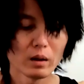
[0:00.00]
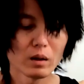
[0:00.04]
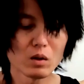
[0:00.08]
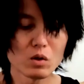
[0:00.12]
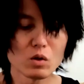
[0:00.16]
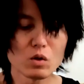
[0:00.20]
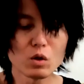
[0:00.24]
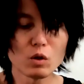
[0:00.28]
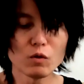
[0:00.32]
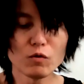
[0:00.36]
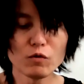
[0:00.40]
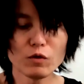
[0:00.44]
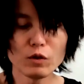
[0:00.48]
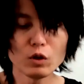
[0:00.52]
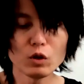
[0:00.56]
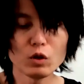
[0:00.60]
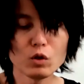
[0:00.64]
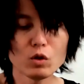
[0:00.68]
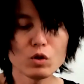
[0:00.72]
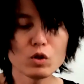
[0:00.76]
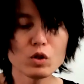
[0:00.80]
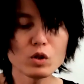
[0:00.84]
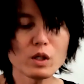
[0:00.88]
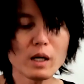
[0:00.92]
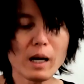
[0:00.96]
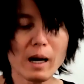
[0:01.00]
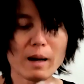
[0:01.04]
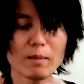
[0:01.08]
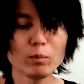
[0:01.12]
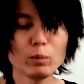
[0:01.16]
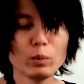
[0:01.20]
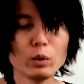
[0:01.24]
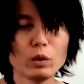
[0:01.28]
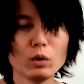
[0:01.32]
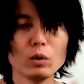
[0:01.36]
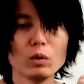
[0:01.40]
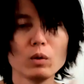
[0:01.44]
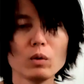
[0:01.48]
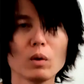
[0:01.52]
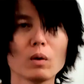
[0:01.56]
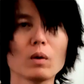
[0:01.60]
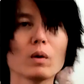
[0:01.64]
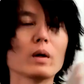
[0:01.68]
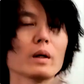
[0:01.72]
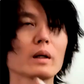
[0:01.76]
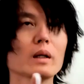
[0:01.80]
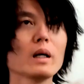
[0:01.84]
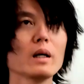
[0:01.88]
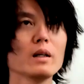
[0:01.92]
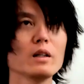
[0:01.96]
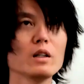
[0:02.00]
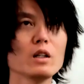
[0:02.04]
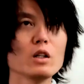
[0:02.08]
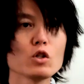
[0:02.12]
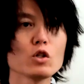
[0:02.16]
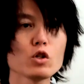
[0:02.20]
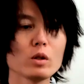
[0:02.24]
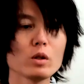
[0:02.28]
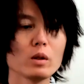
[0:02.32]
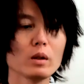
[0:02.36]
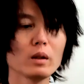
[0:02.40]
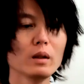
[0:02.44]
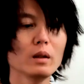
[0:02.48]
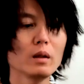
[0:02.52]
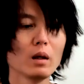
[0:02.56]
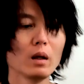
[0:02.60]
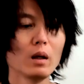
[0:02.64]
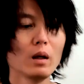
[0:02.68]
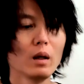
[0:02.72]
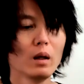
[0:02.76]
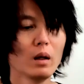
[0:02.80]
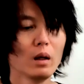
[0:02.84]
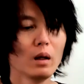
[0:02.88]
because if you use shampoo or conditioner,